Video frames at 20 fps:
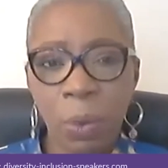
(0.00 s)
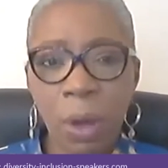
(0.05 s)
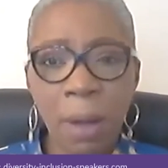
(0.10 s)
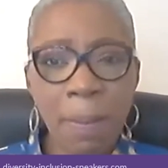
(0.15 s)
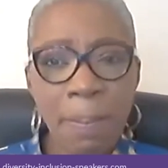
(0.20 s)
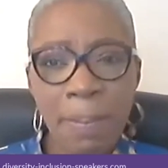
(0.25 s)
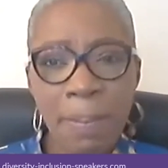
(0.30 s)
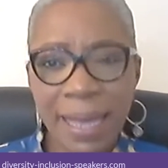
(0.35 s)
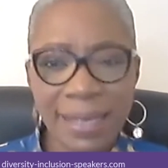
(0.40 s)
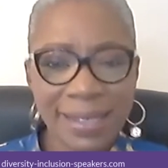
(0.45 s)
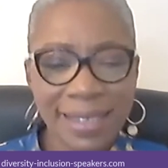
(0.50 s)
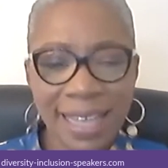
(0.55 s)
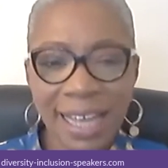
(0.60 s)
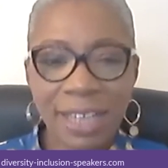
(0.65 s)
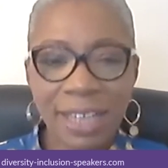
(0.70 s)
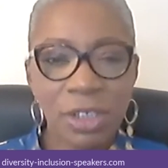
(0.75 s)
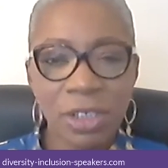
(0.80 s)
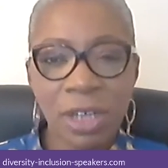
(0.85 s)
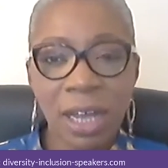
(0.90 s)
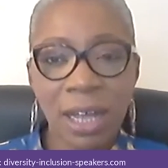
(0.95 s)
What makes
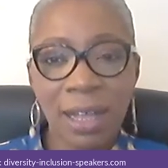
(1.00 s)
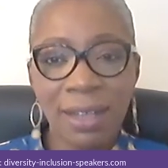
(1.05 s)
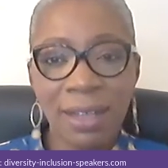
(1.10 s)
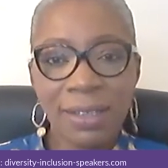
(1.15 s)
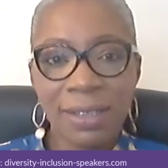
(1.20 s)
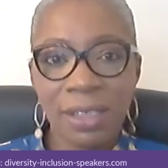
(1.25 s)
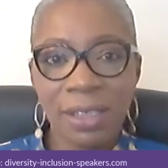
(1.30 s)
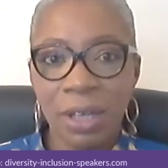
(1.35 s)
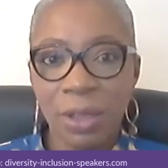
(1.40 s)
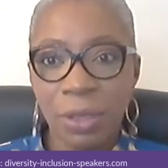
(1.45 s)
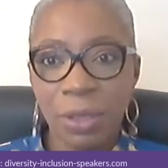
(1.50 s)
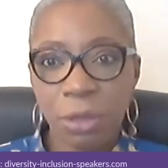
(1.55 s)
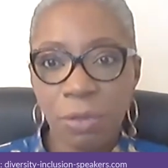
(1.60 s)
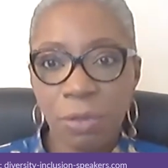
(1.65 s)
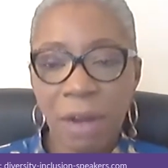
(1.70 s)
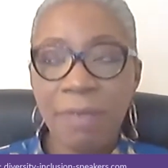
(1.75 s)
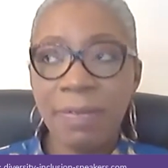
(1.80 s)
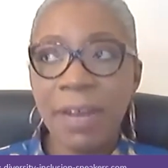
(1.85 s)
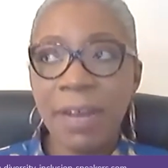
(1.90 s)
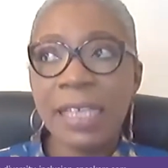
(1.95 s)
that child
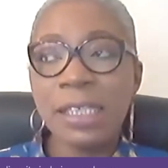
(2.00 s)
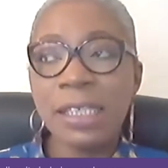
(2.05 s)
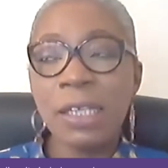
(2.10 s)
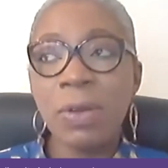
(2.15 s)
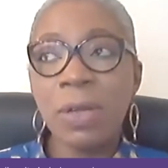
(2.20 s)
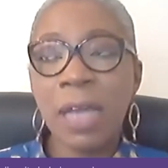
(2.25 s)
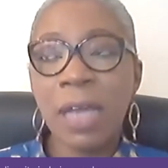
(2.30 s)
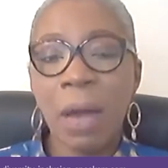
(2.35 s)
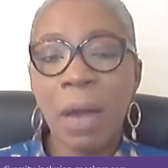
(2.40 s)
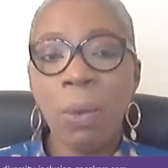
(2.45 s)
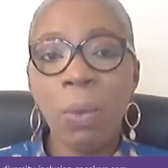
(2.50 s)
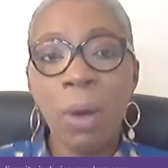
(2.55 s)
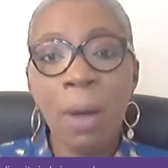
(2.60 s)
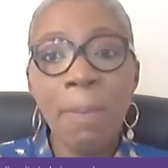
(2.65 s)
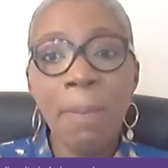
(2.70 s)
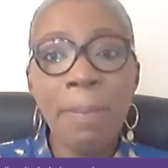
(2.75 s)
thrive? Let's look at